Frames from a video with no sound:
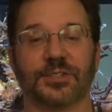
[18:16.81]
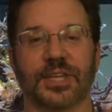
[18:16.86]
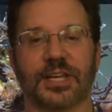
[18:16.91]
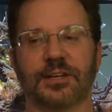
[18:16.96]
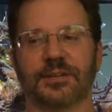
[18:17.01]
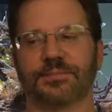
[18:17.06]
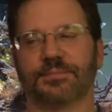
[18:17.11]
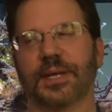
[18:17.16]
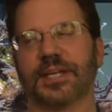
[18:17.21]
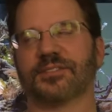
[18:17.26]

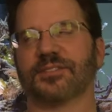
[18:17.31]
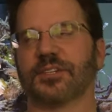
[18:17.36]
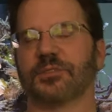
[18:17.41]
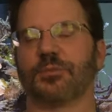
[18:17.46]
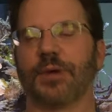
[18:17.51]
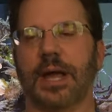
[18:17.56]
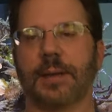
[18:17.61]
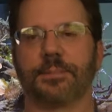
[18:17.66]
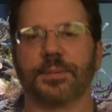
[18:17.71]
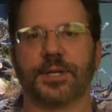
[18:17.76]
They basically
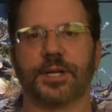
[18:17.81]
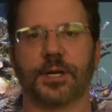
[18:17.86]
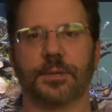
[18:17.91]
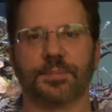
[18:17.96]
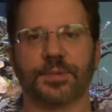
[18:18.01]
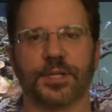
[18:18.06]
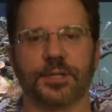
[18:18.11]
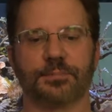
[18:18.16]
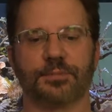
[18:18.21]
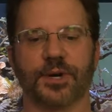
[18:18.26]
wrap it
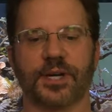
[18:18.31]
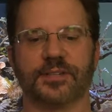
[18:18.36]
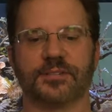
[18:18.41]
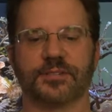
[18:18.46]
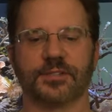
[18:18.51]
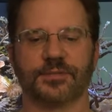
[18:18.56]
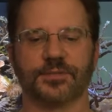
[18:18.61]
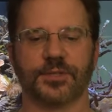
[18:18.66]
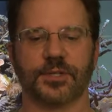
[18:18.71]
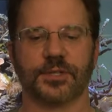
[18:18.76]
up in the price
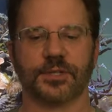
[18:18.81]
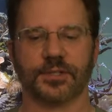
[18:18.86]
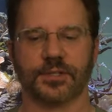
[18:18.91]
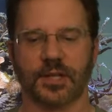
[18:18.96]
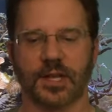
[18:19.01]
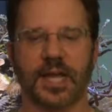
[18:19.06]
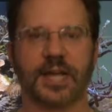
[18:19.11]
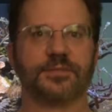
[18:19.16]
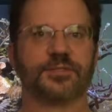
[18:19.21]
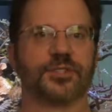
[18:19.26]
of the, the
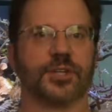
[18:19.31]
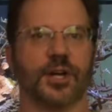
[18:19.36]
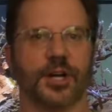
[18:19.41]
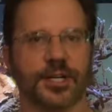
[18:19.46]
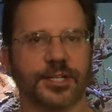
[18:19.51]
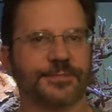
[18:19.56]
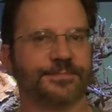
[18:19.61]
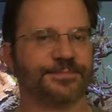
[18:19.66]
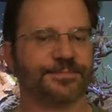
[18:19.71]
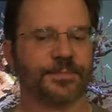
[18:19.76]
livestock.